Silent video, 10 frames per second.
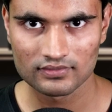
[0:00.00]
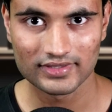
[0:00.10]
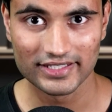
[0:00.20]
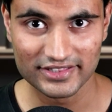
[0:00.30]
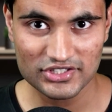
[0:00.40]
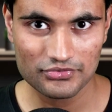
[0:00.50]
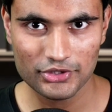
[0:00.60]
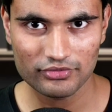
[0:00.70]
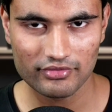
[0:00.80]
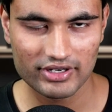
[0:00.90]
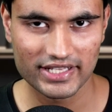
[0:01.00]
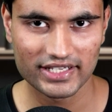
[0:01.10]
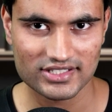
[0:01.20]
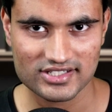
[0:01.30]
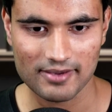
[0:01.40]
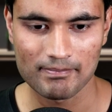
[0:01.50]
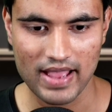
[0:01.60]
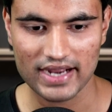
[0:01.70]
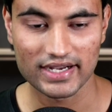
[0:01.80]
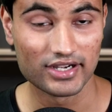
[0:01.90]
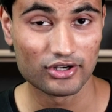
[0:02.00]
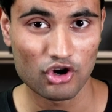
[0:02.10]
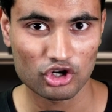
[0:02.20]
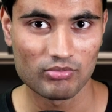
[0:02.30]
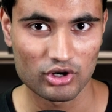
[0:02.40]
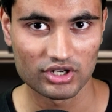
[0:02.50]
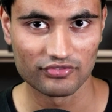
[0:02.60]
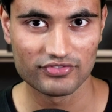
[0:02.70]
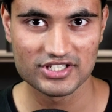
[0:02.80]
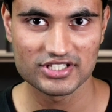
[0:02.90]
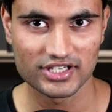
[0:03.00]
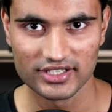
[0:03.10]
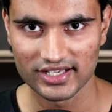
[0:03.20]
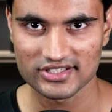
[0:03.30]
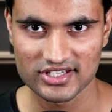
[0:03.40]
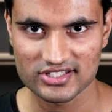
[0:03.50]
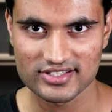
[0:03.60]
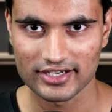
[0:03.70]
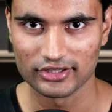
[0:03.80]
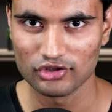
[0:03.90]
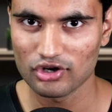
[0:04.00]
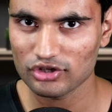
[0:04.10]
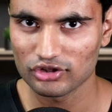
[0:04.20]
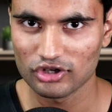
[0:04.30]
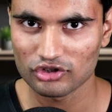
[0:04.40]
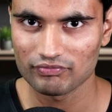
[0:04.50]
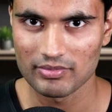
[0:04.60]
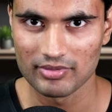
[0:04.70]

In this video, we will take a step back and talk about a feature in Next.js that not a lot of people